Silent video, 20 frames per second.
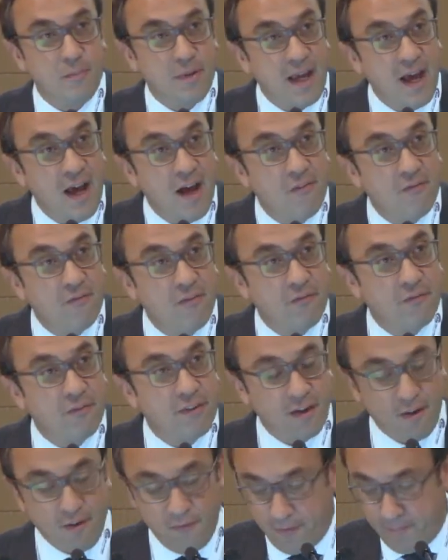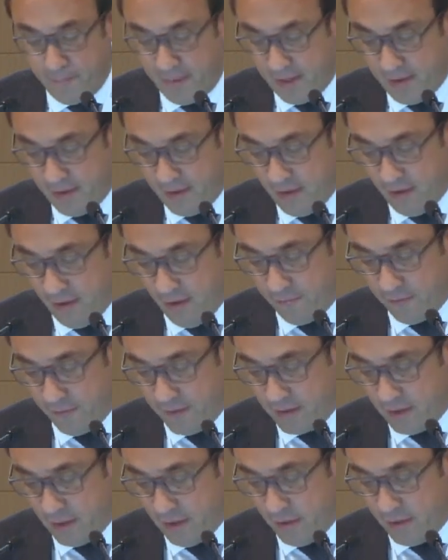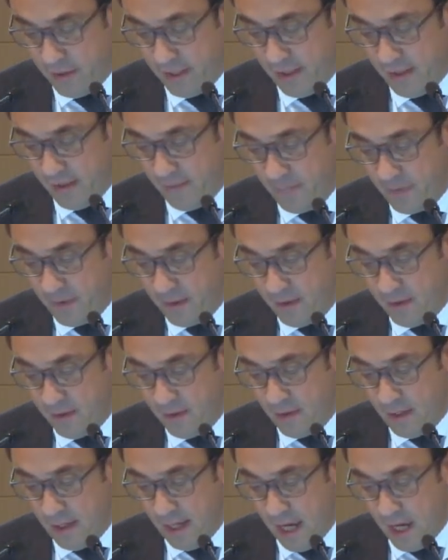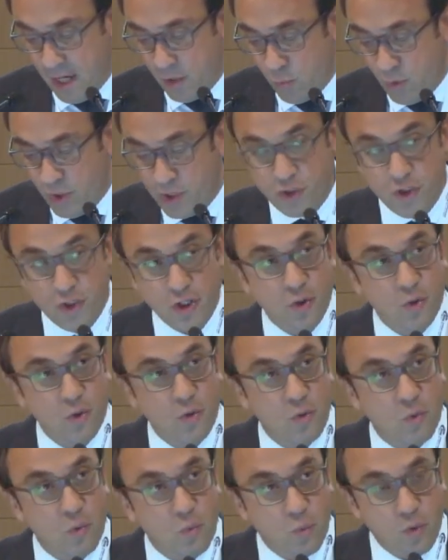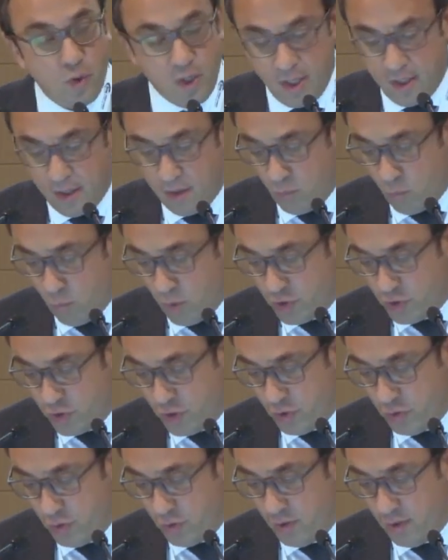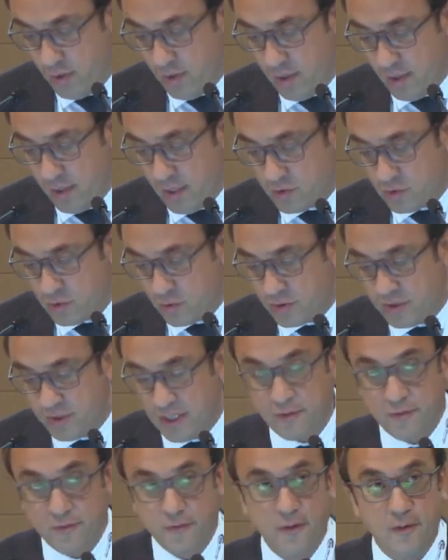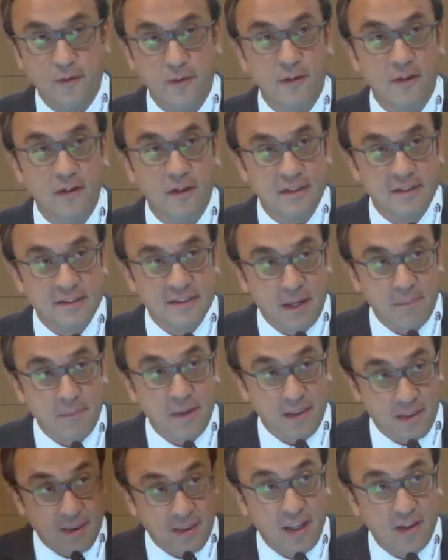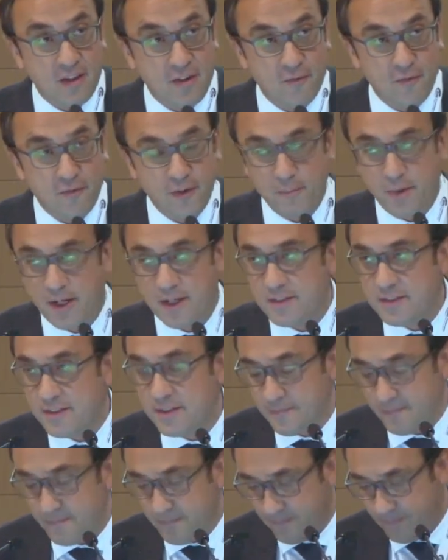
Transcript: On behalf of the government of Catalonia, we wish you a successful summit. Thank you very much.